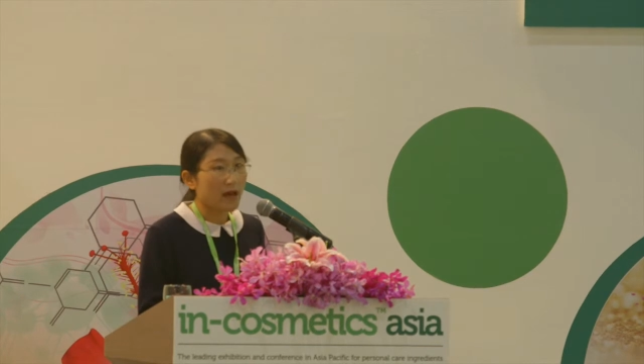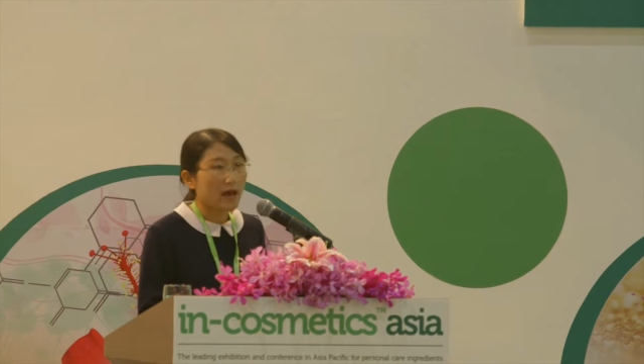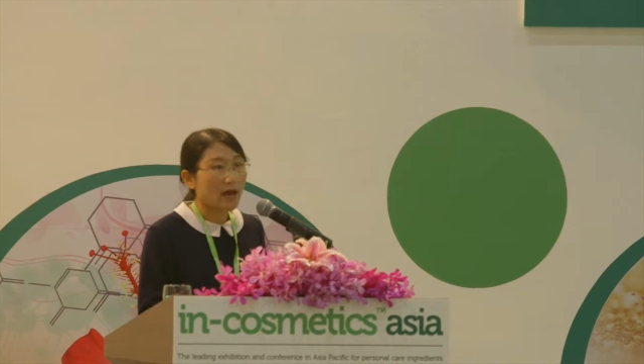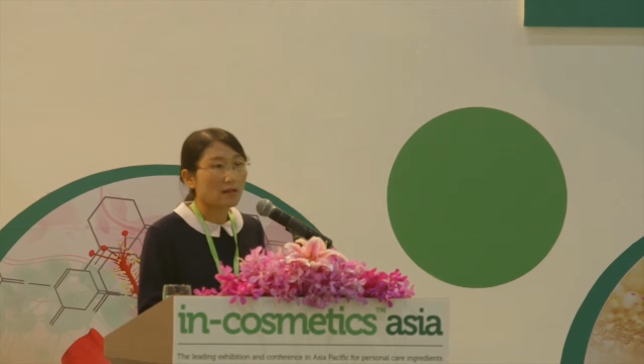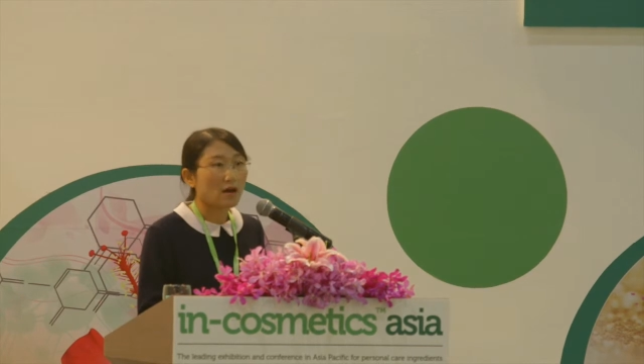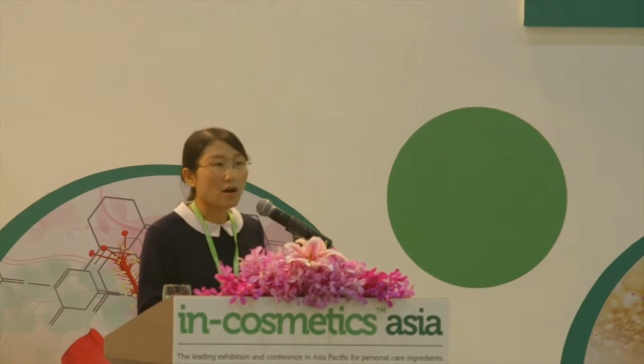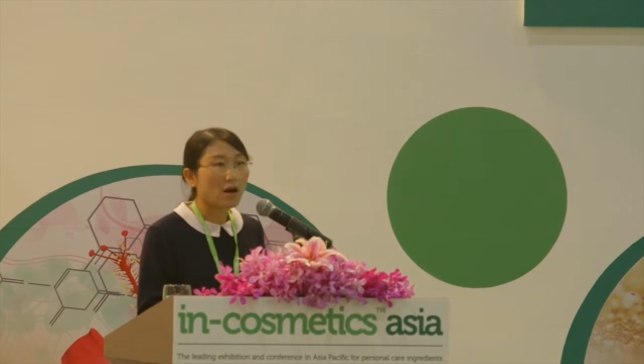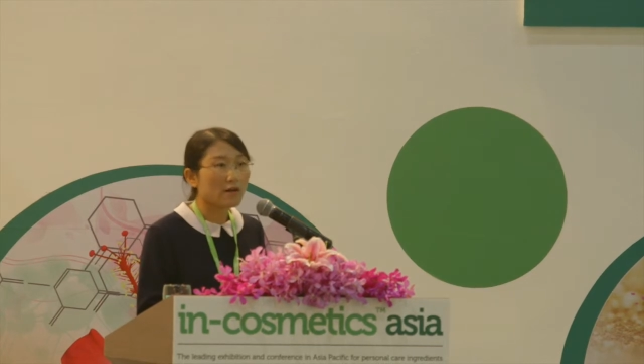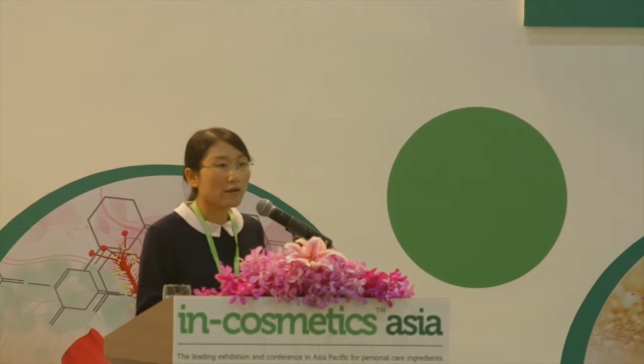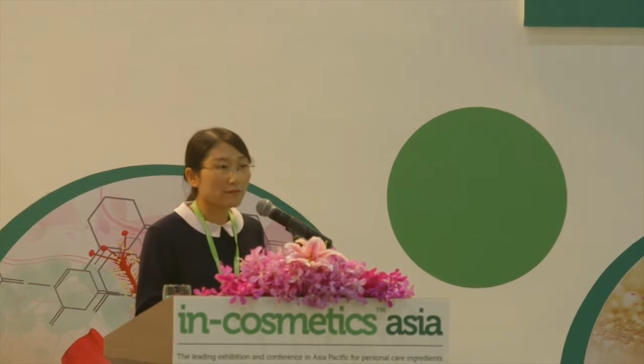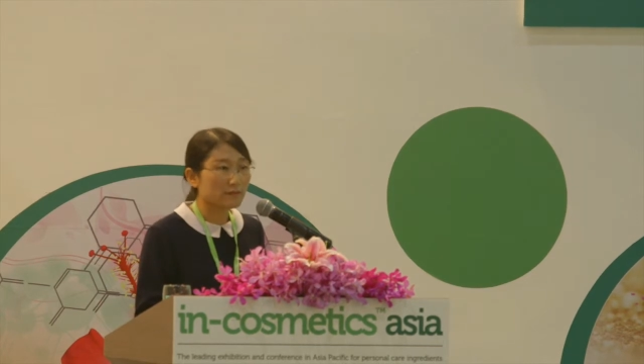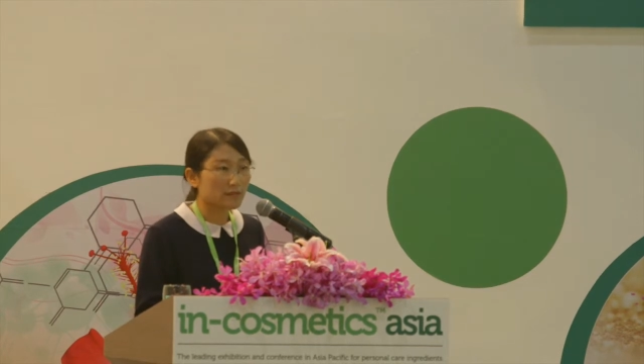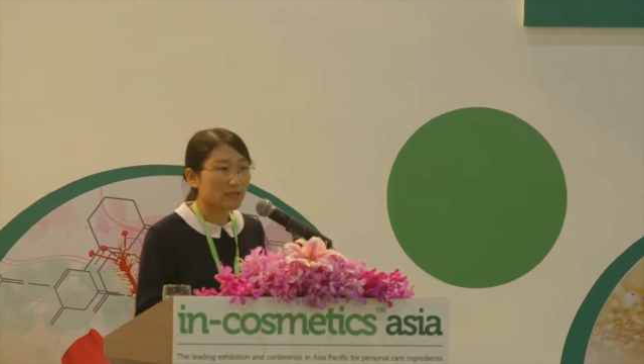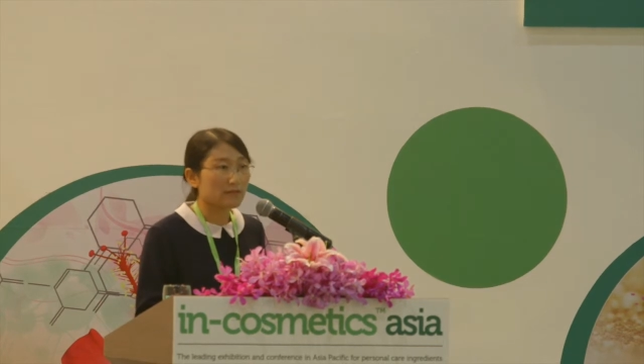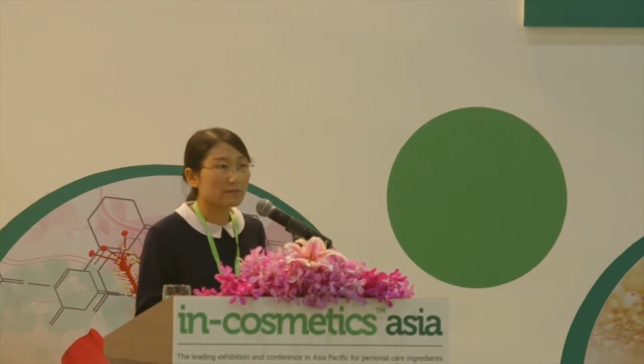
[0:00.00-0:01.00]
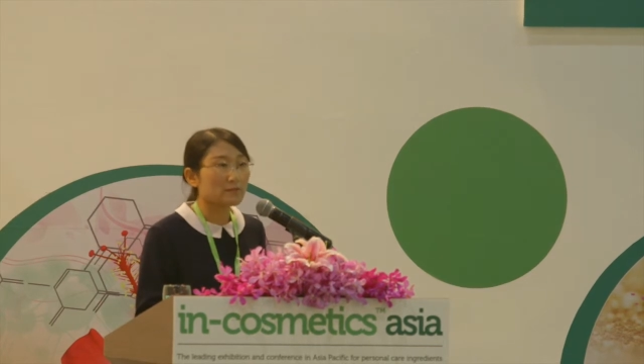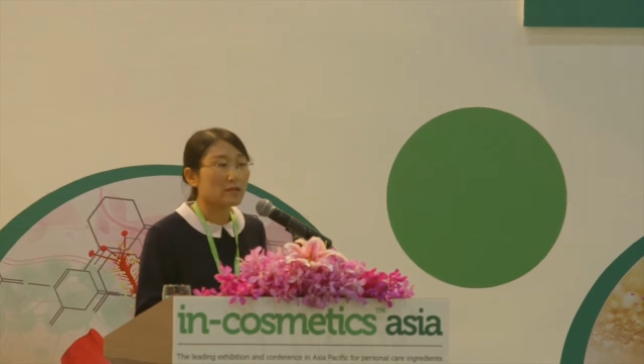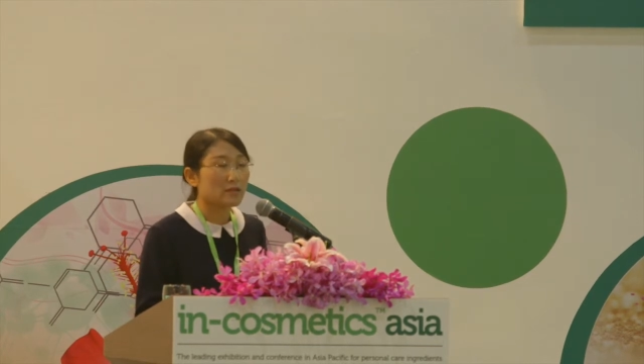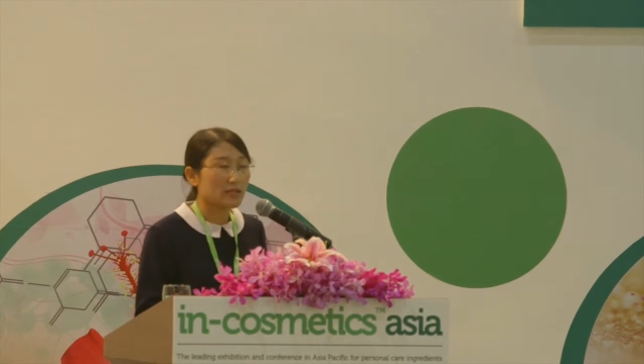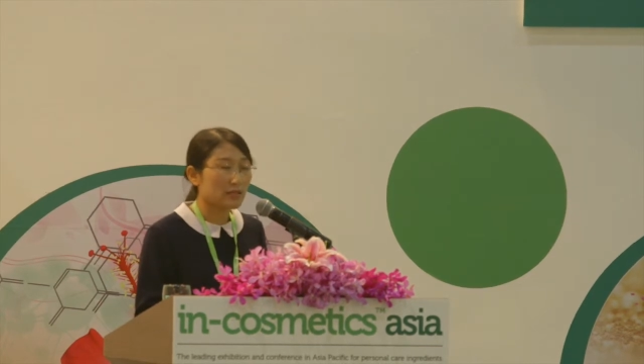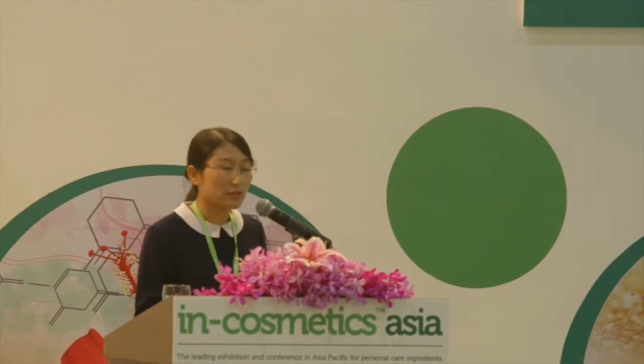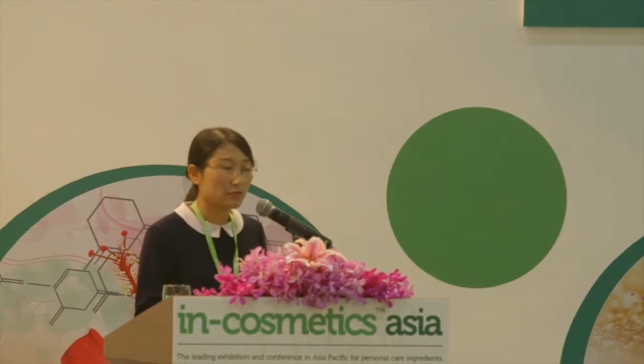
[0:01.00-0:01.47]
and all of them
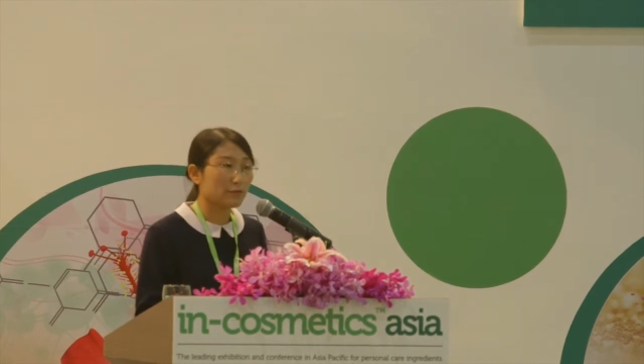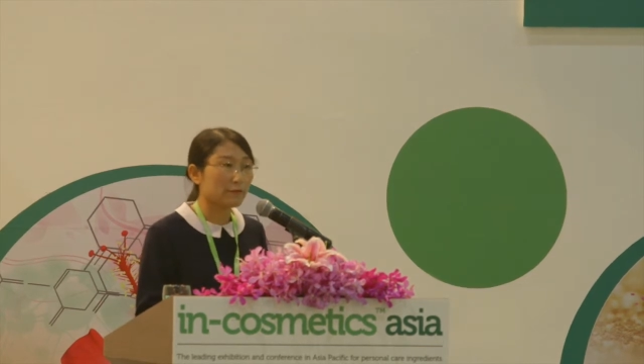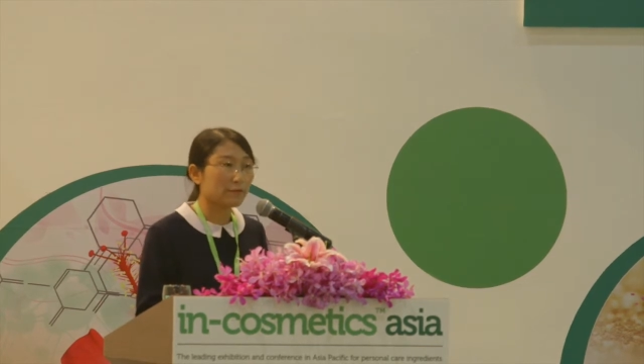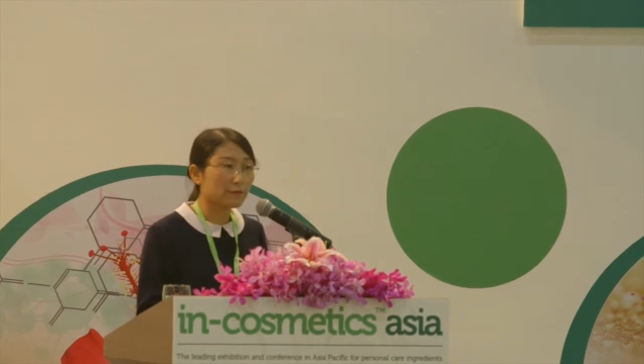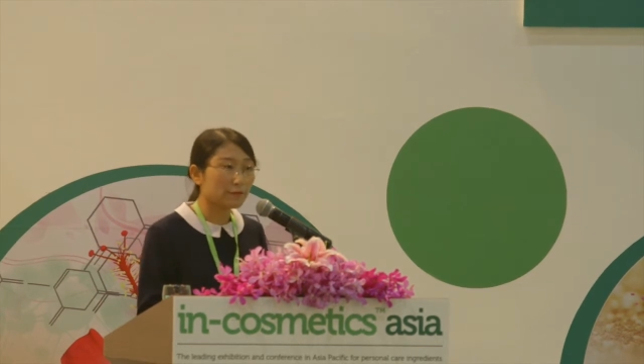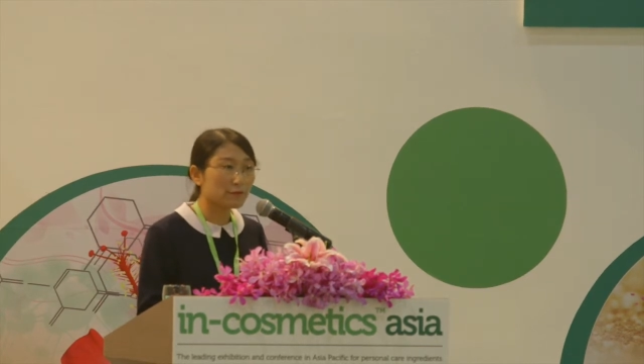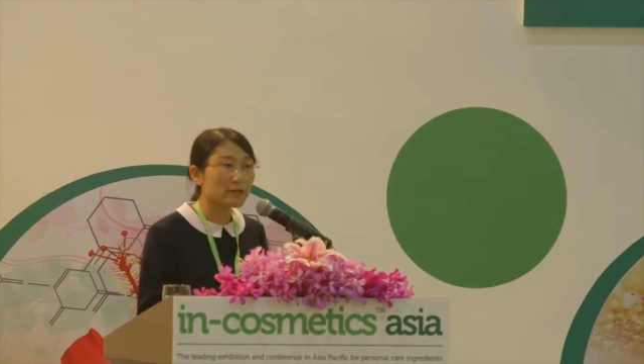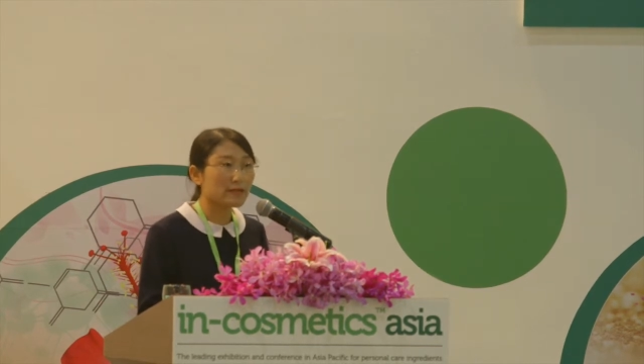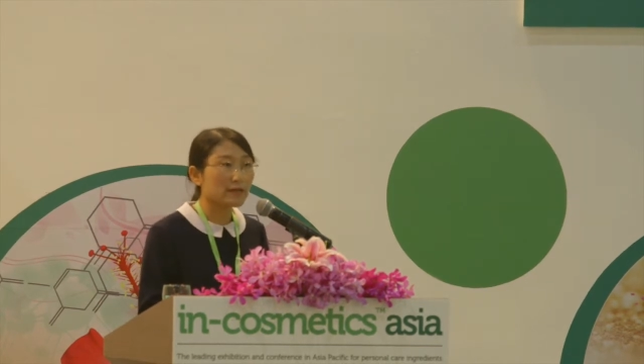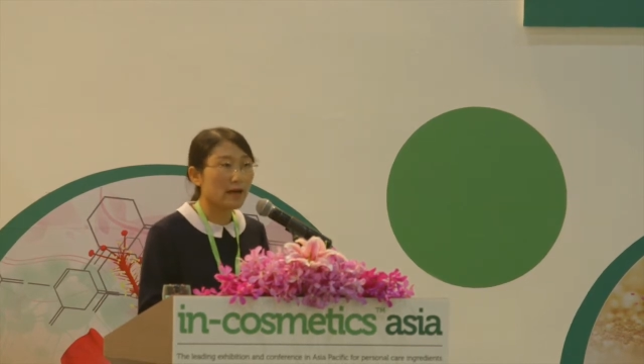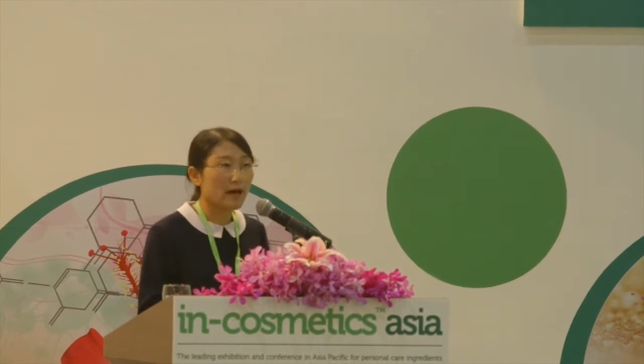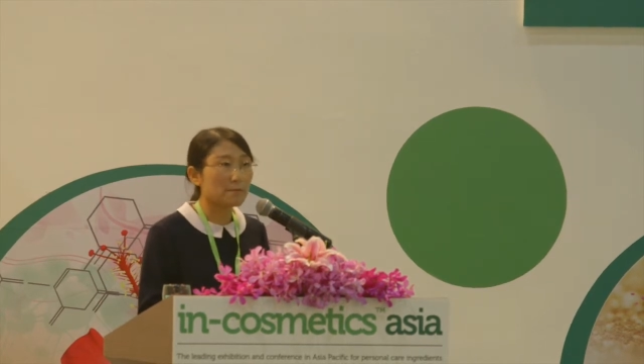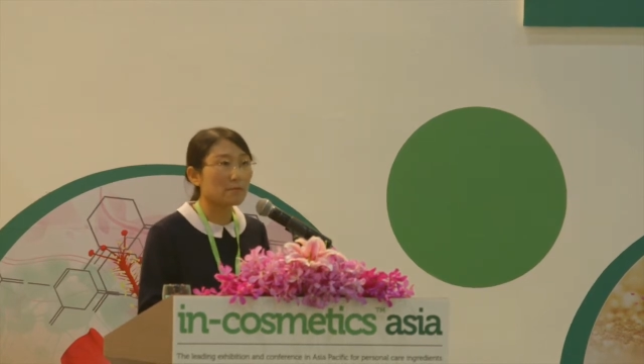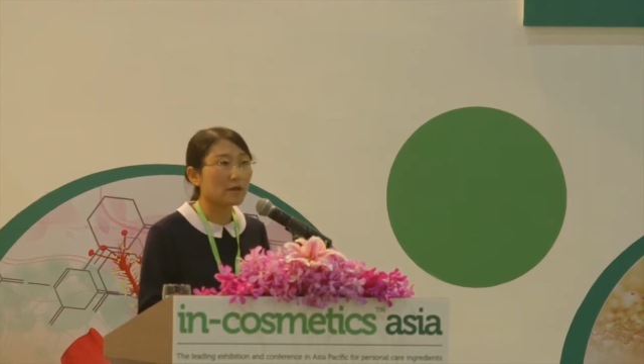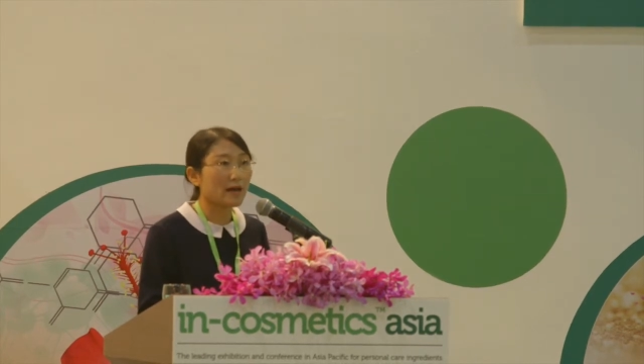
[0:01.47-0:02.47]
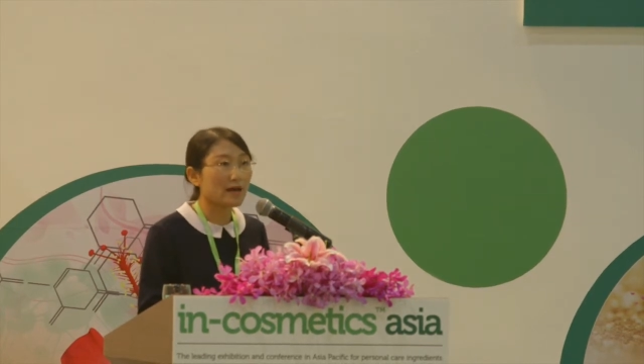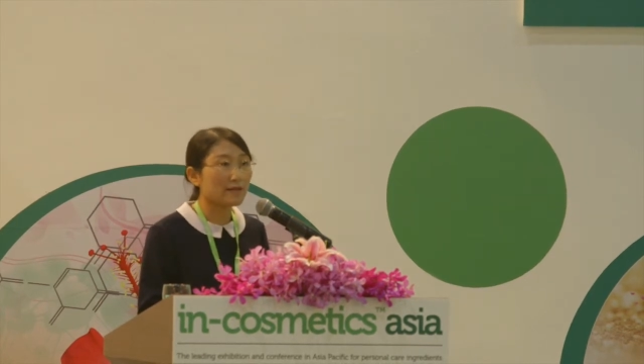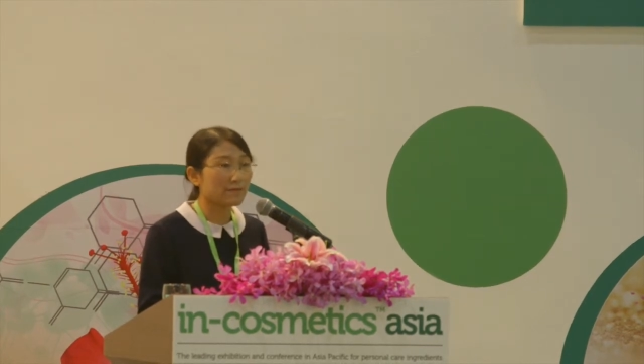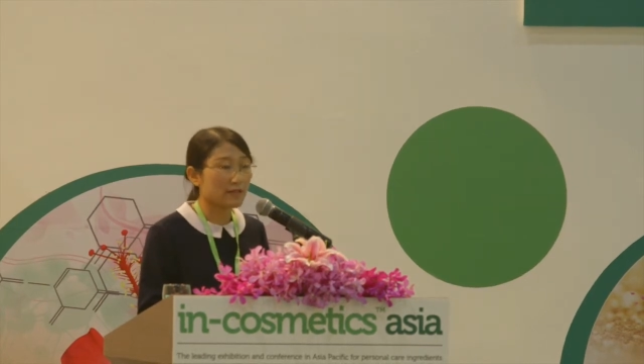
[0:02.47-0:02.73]
need to fully comply